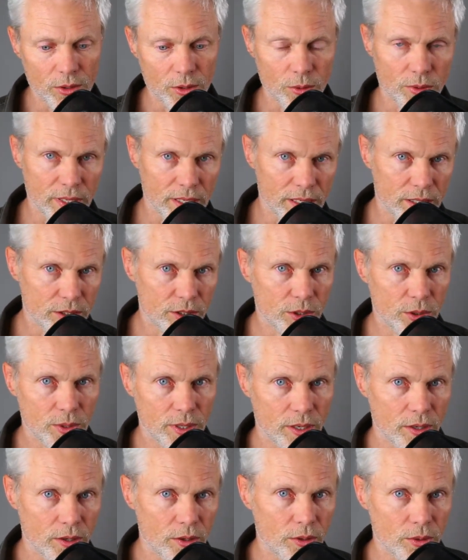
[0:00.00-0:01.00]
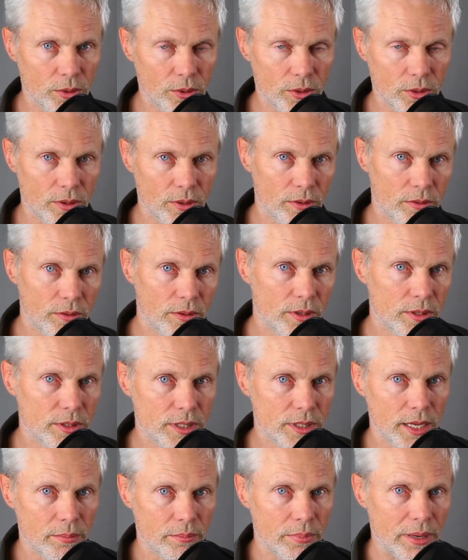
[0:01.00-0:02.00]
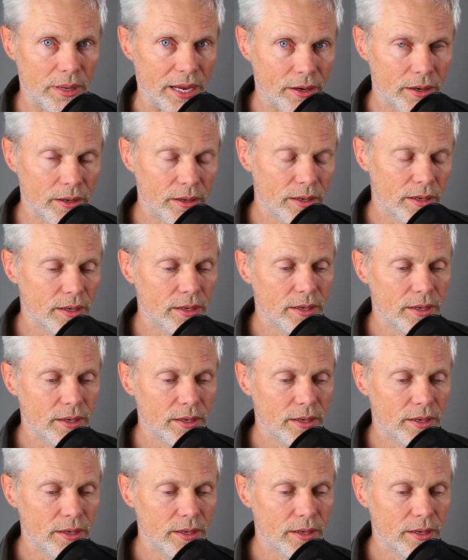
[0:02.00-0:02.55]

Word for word: know things you can do to to get better,